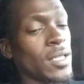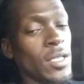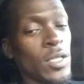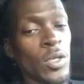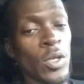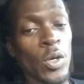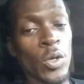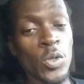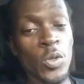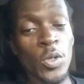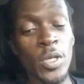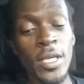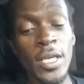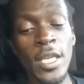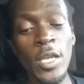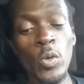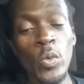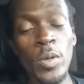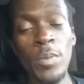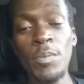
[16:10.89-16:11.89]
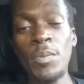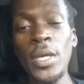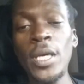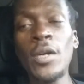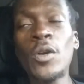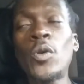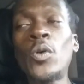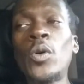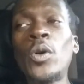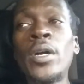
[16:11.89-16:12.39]
you can get it with
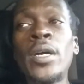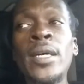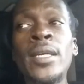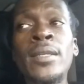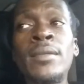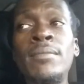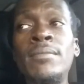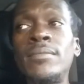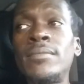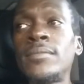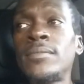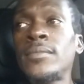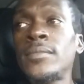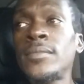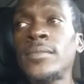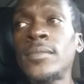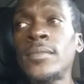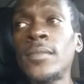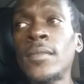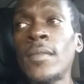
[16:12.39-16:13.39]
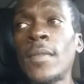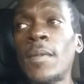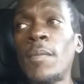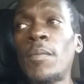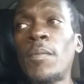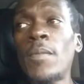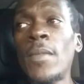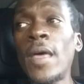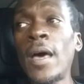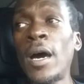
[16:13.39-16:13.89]
Bitcoin,
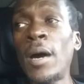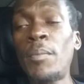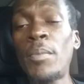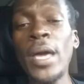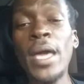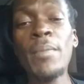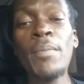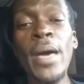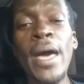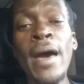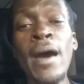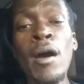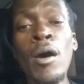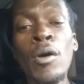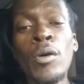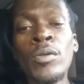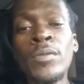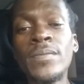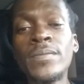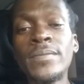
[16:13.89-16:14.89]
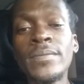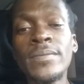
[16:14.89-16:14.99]
PayPal,